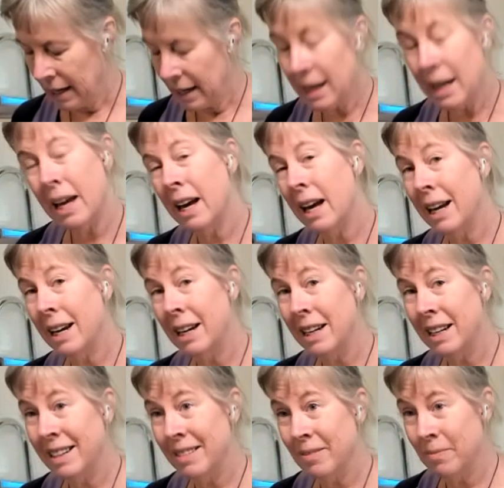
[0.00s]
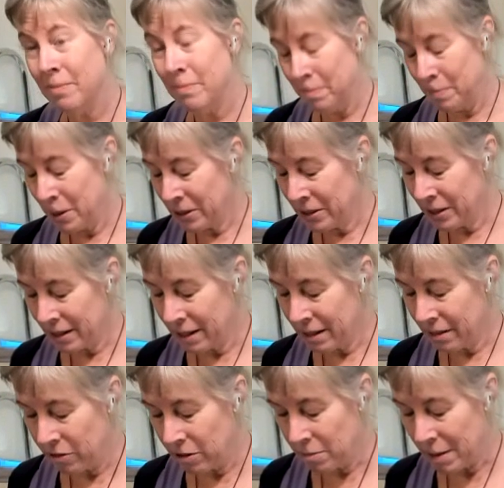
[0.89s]
And I
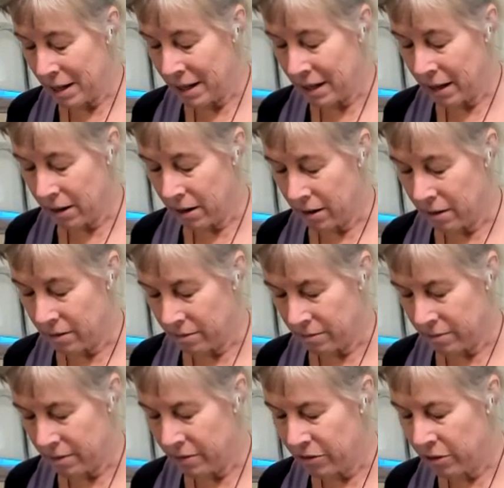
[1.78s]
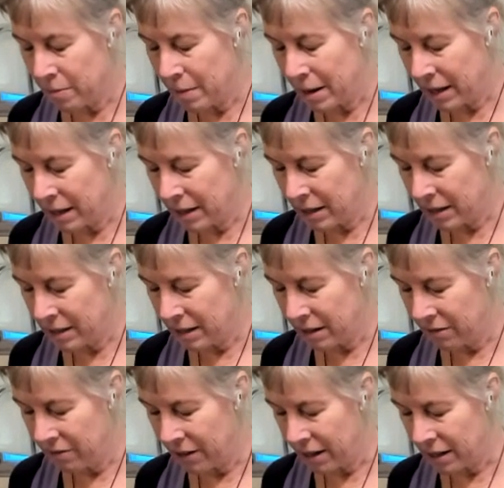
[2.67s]
personally, if you're making this
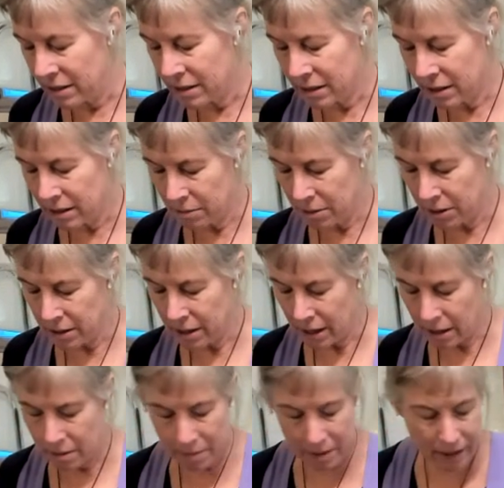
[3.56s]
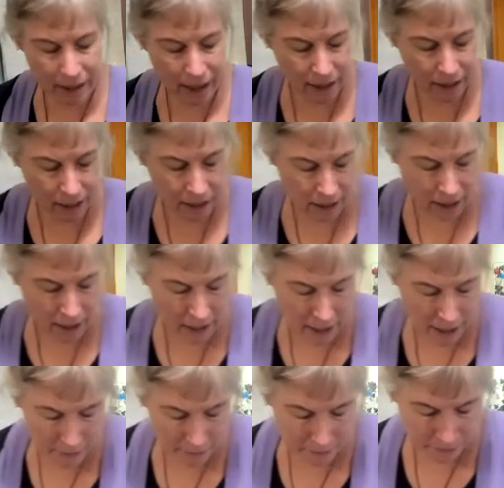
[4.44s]
in advance, because we're going to talk about that.
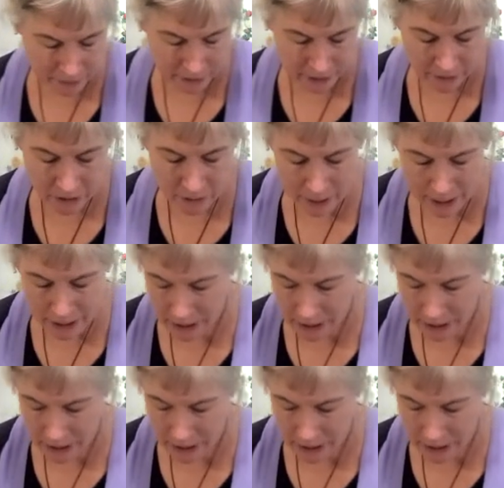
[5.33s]
If you're